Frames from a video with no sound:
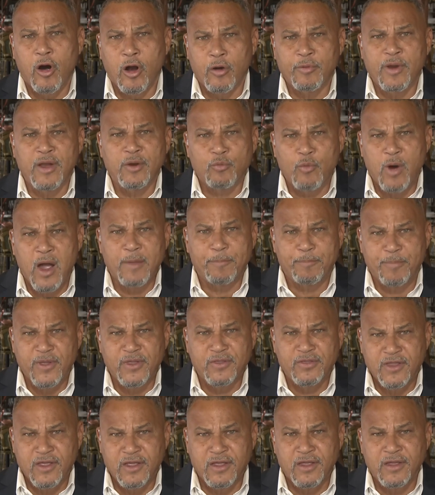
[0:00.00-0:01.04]
our
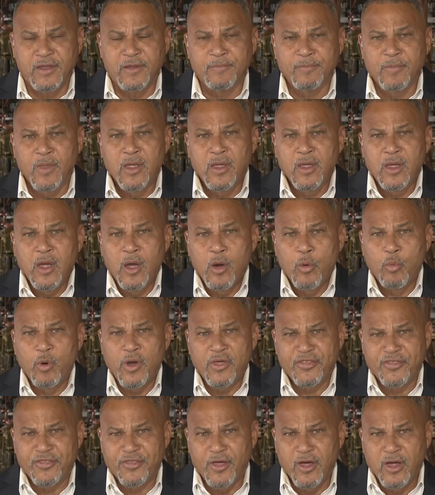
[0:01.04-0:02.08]
NYPD
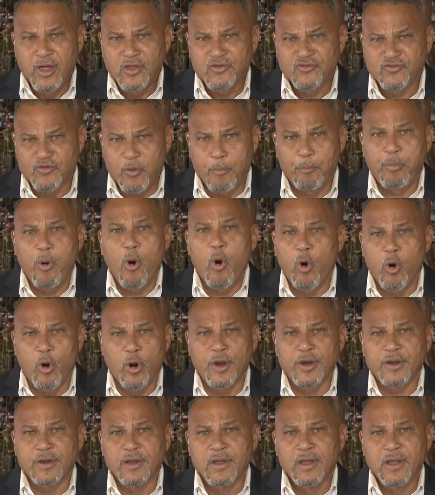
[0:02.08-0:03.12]
with
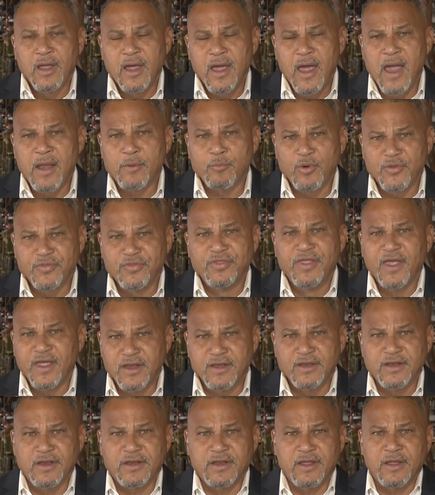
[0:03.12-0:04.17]
support and with
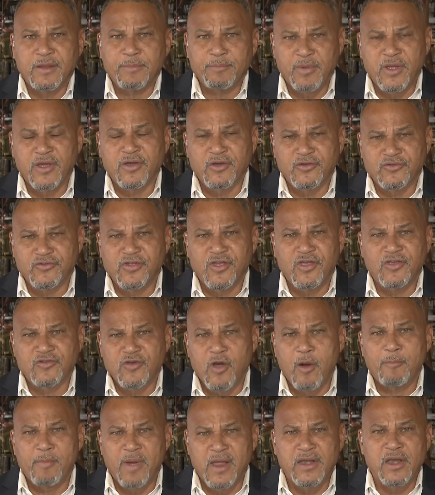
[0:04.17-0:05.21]
dignity, because these
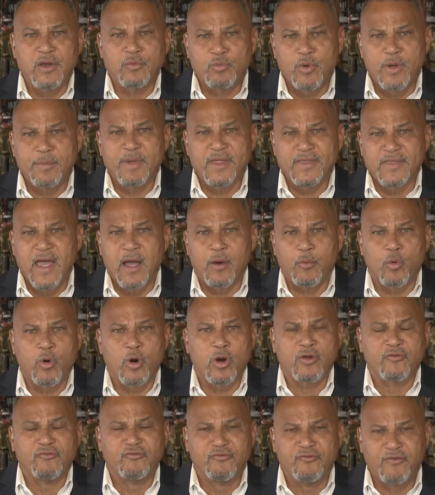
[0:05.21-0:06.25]
are men and women that
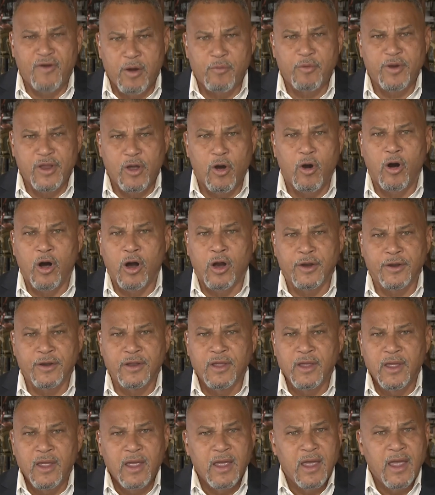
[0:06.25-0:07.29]
work very hard
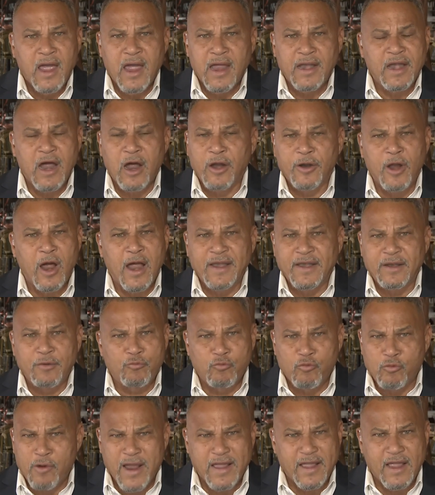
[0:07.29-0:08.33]
and are not
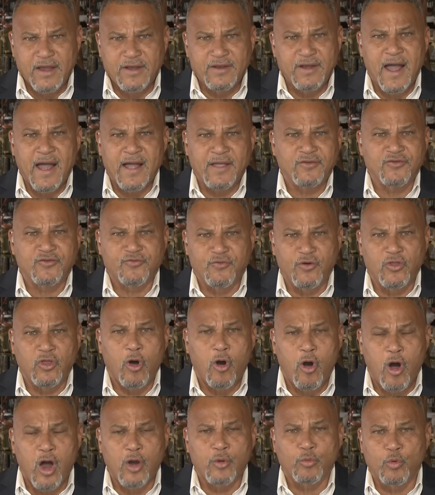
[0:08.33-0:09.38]
recognized for the
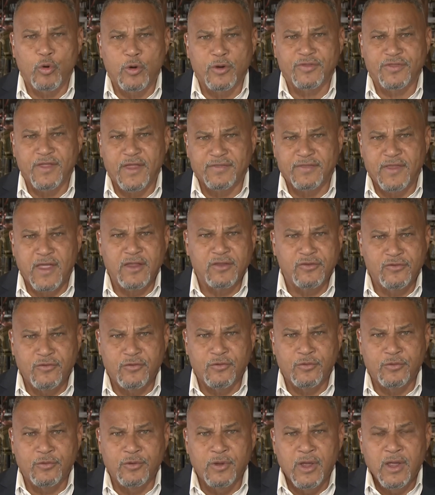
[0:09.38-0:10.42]
hard work that they
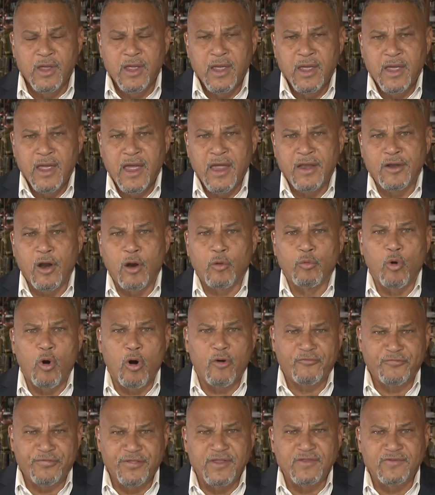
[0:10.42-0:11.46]
do and are
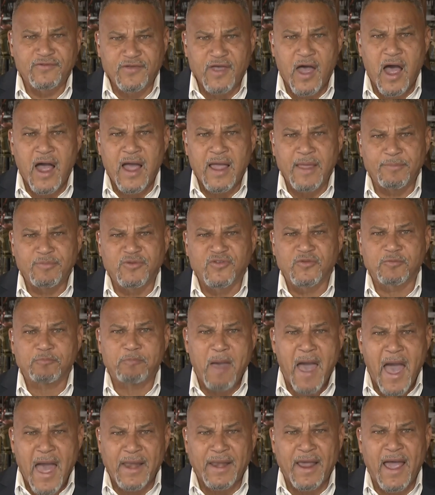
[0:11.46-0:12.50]
oftentimes
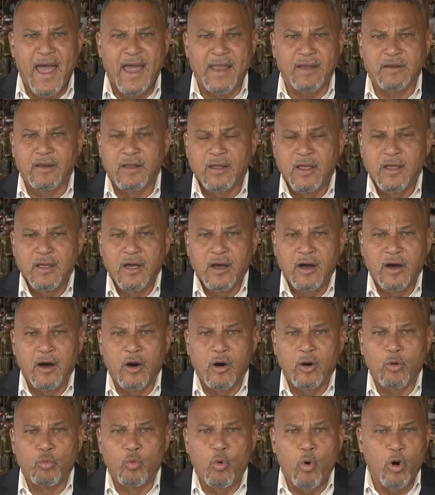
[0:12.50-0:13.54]
spat at,
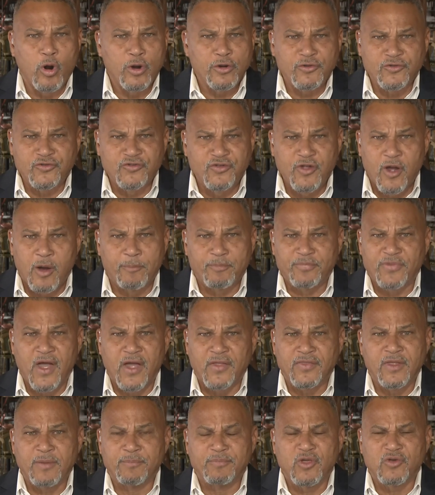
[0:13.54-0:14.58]
water's dumped
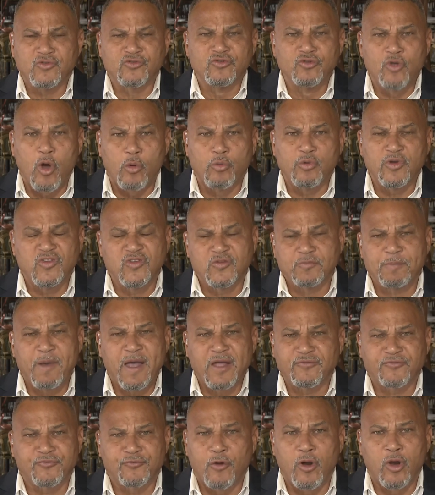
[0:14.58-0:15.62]
on them. There's no
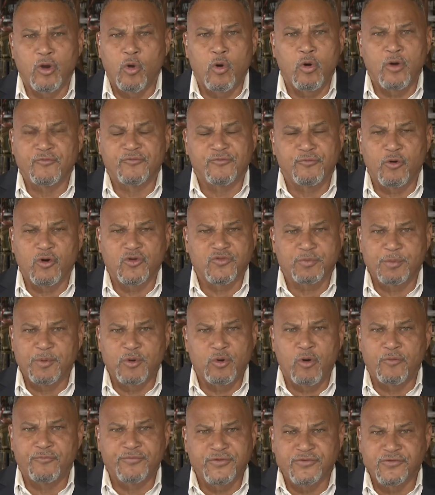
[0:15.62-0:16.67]
respect for our law enforcement
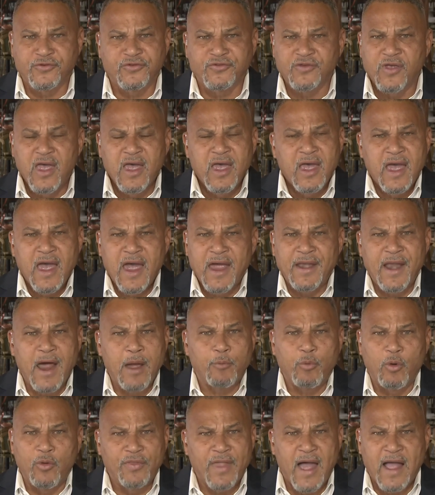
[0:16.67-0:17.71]
officers, and I
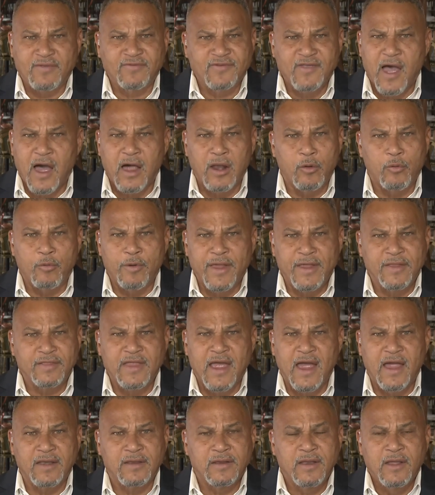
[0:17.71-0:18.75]
will not tolerate
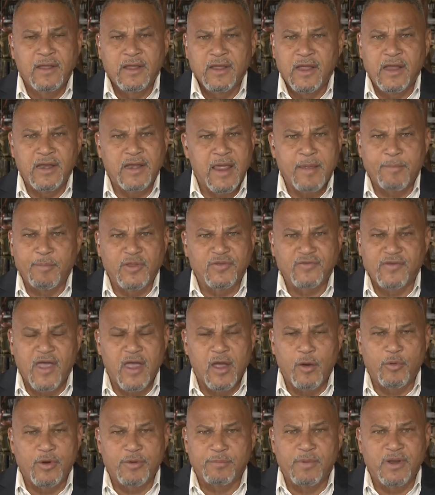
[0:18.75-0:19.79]
that in a
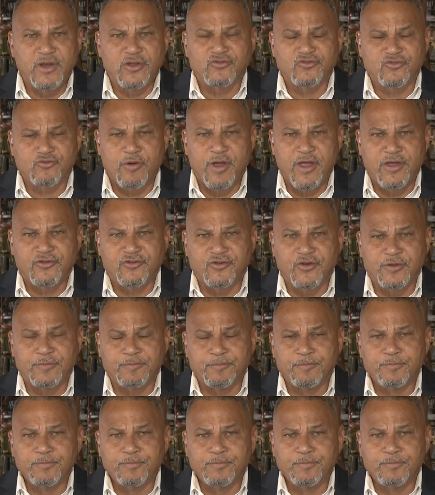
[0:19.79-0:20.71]
Mateo administration.